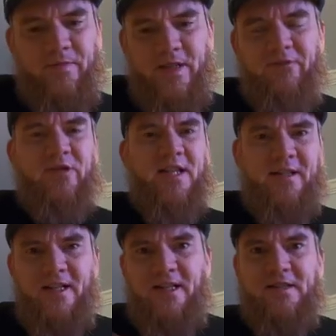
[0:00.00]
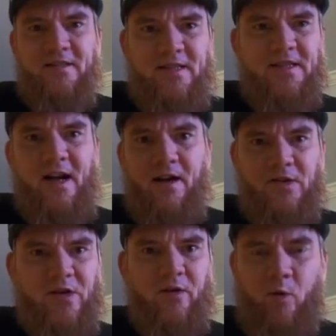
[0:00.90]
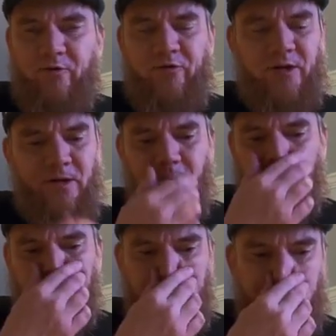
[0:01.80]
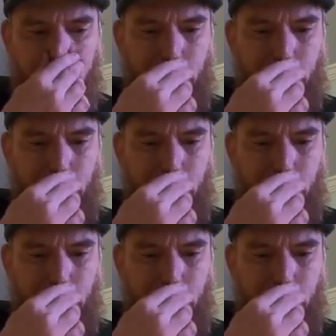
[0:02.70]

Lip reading: different techniques and styles are going to work for you, but